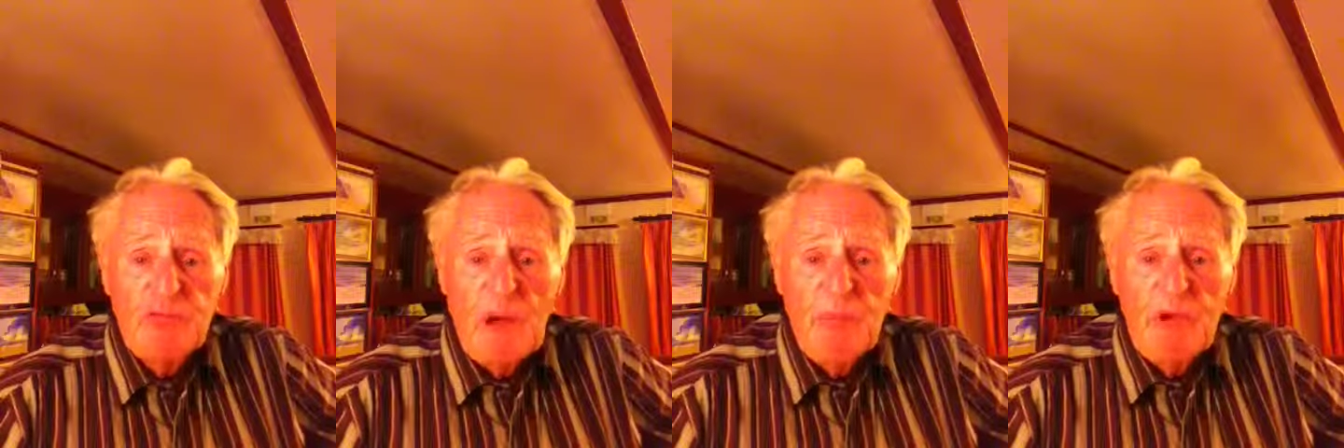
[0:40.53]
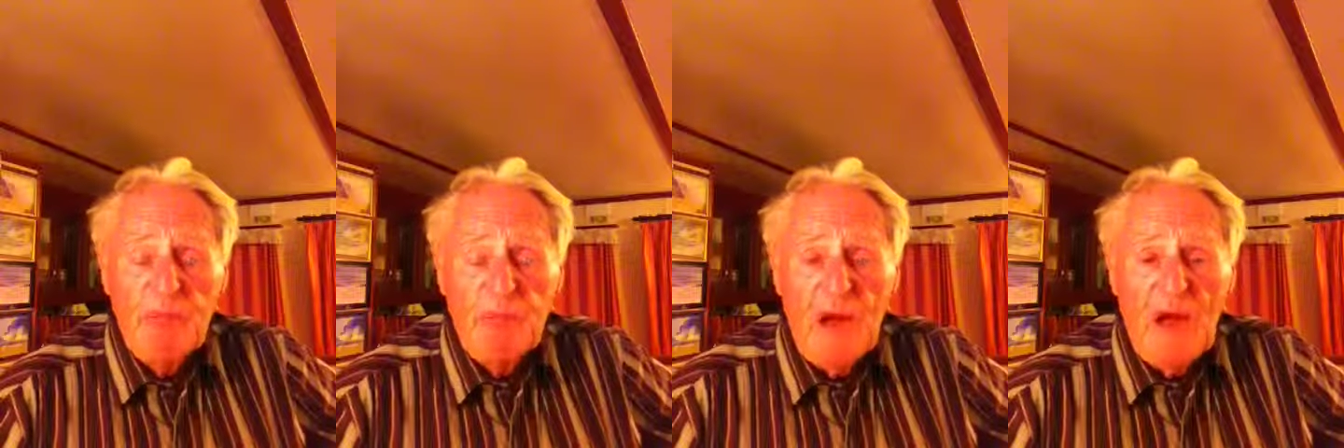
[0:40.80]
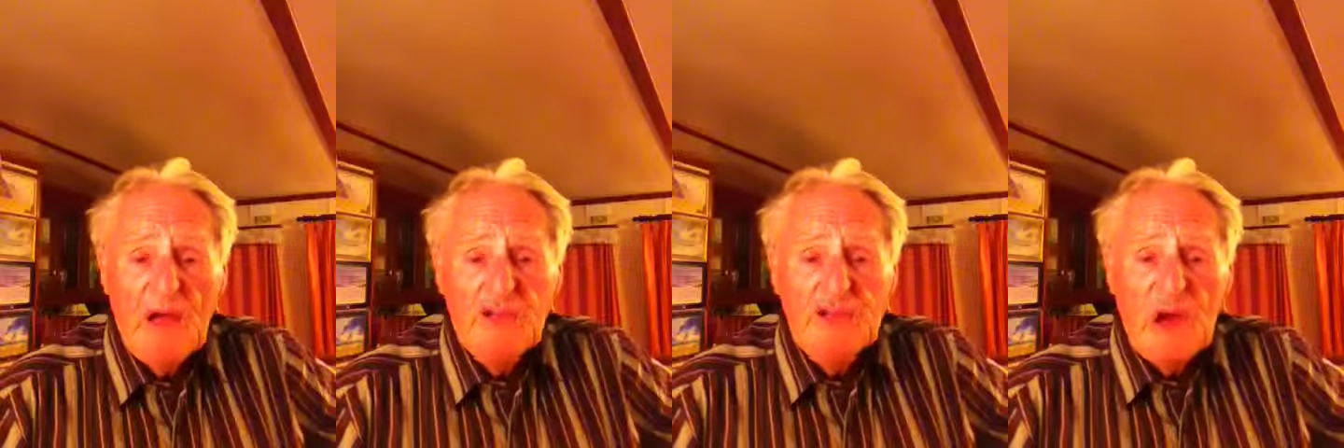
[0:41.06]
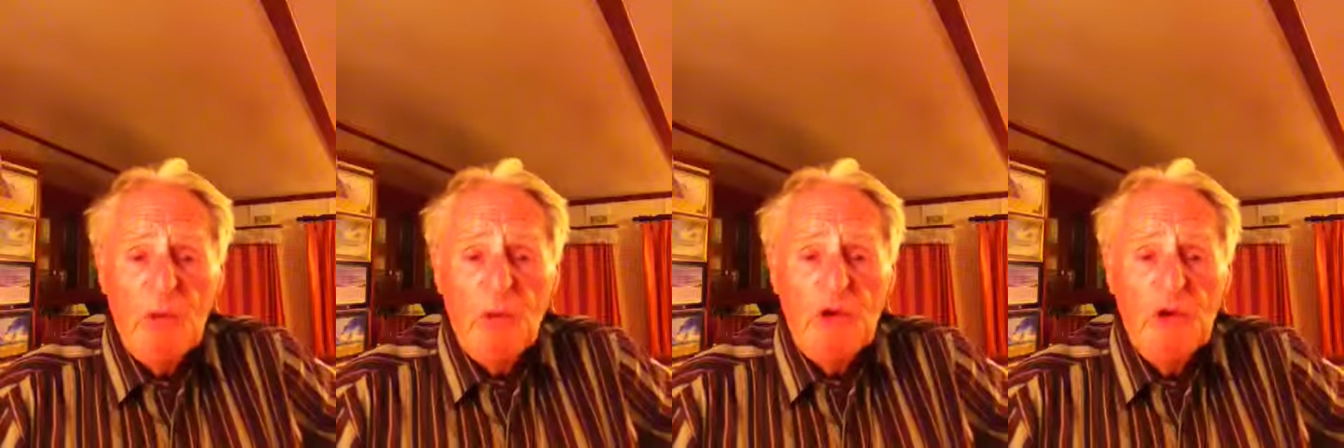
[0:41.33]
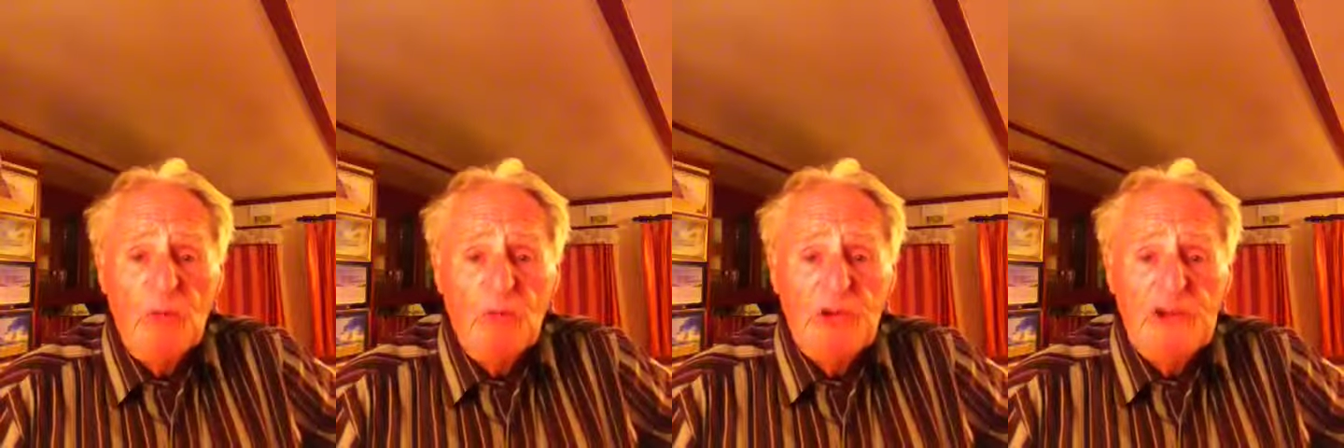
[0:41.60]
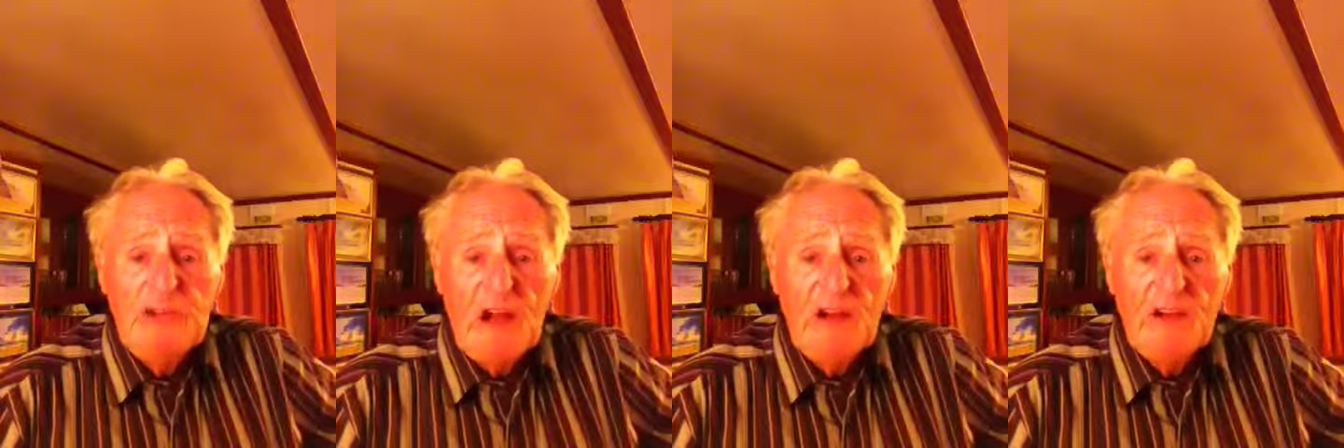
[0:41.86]
rabbit pie, showy
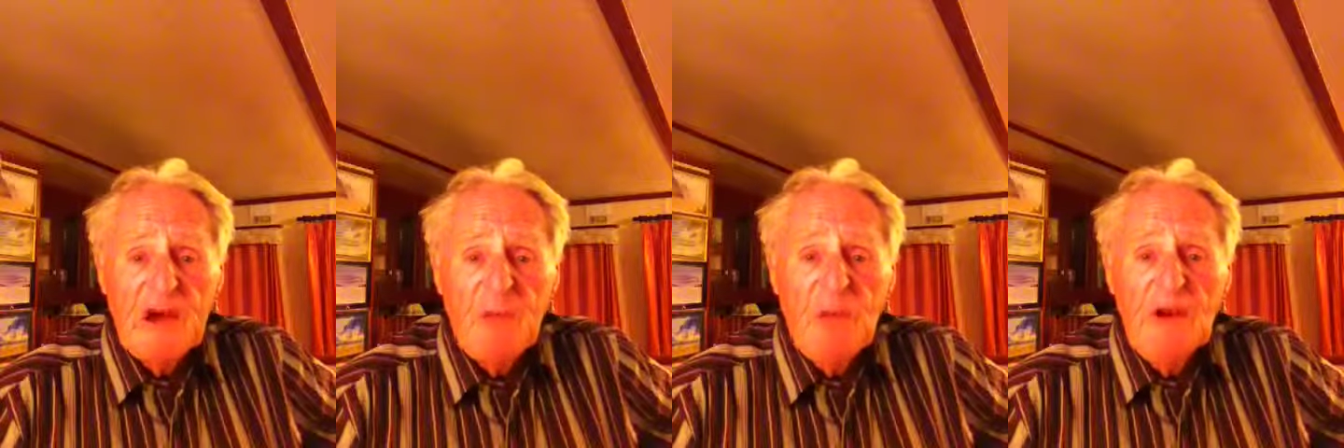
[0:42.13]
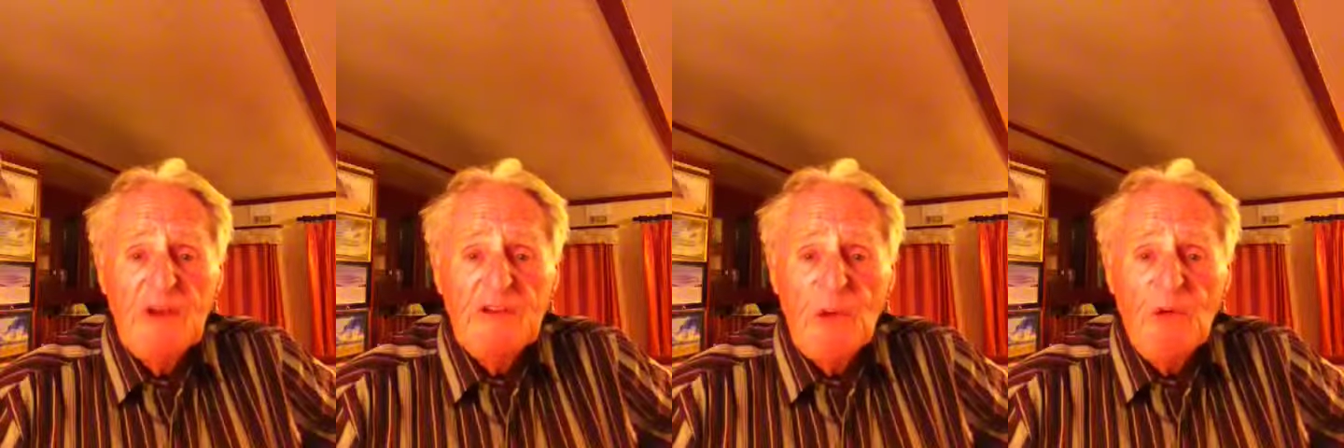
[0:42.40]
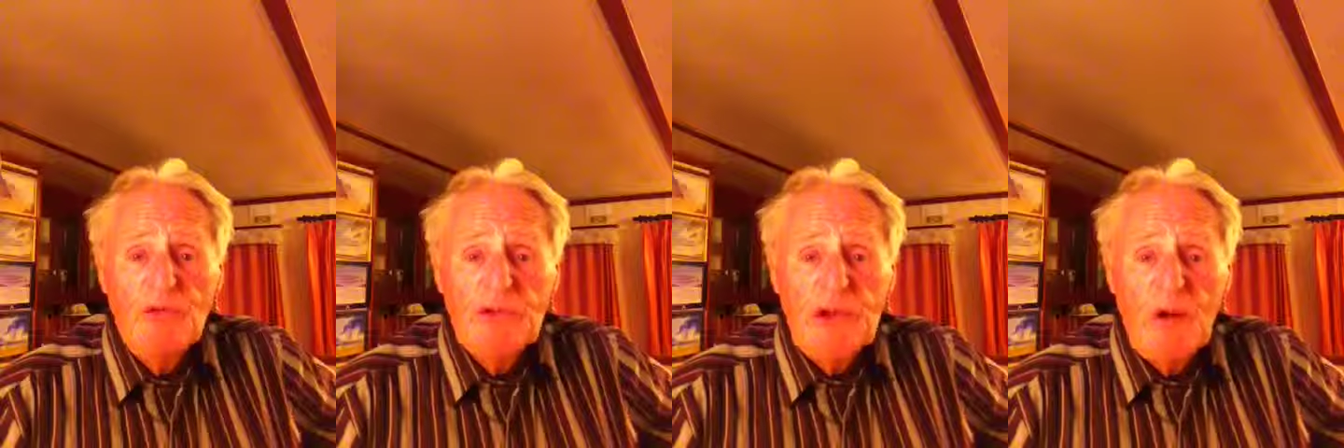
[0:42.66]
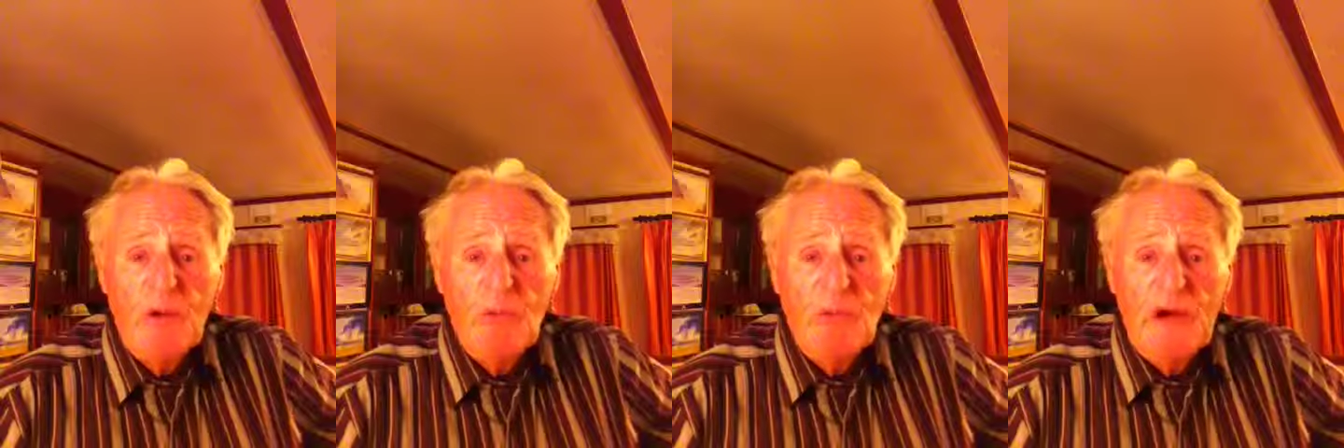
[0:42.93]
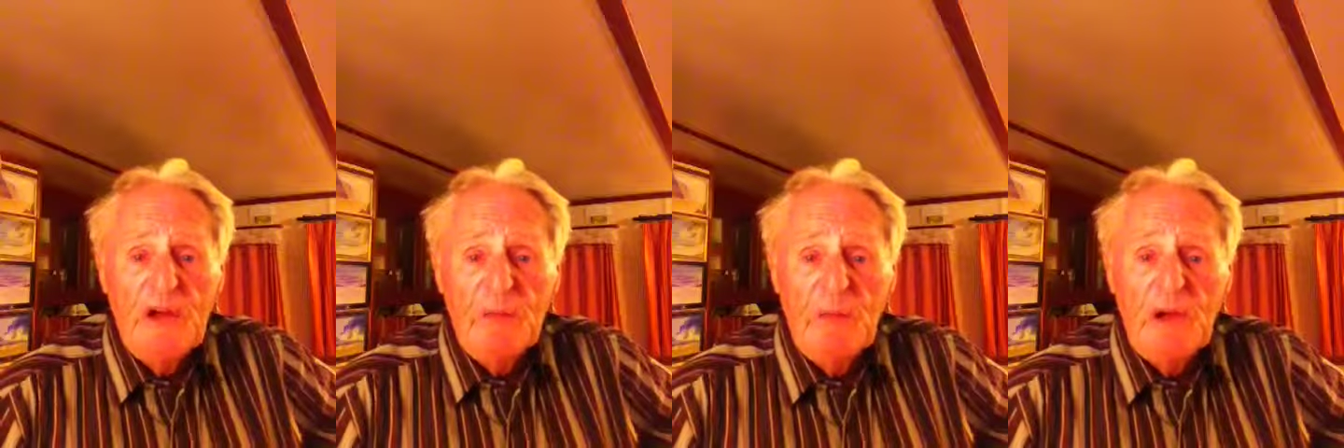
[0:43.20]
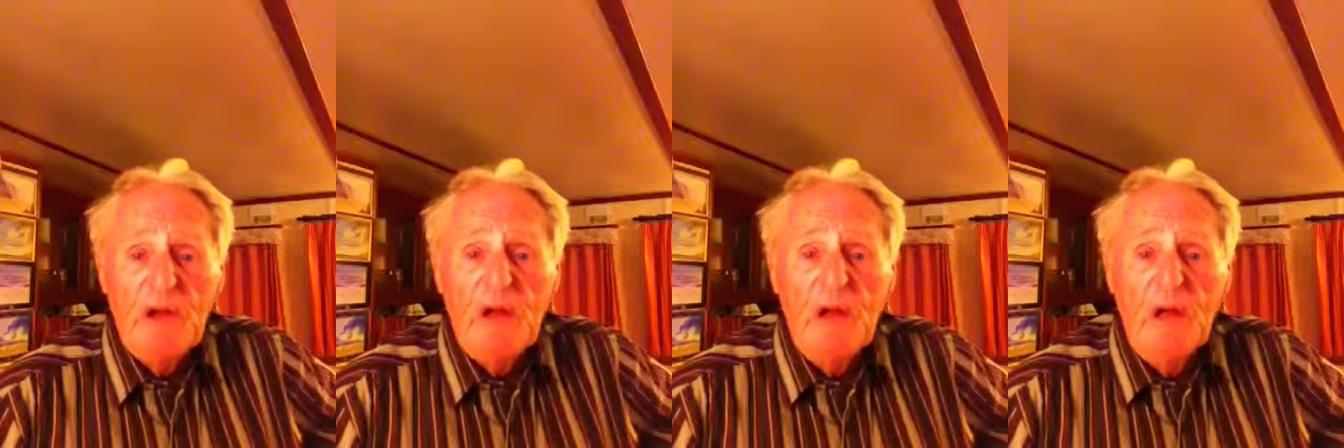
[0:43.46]
dumplings and coweels, all to oat made a
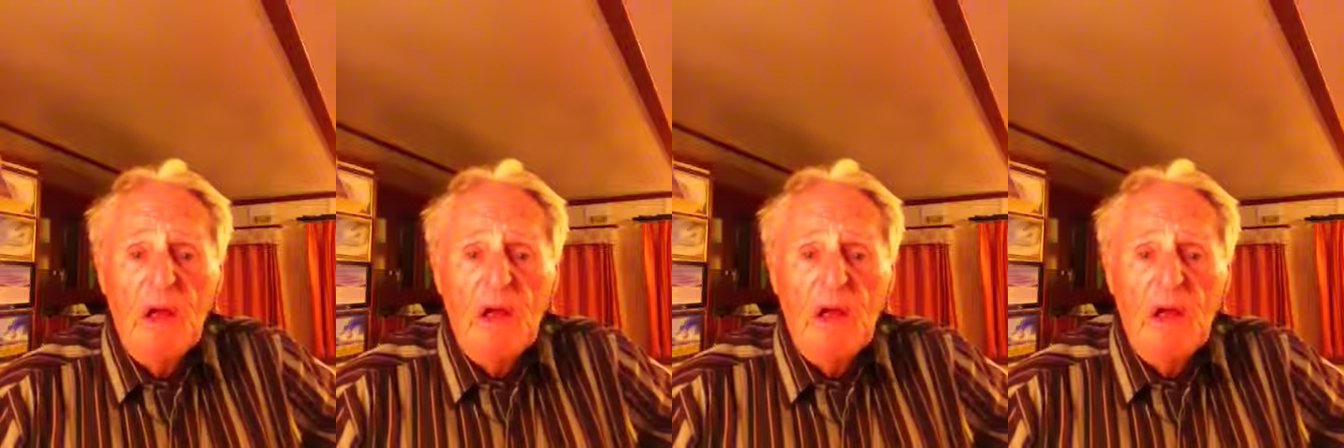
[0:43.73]
meal.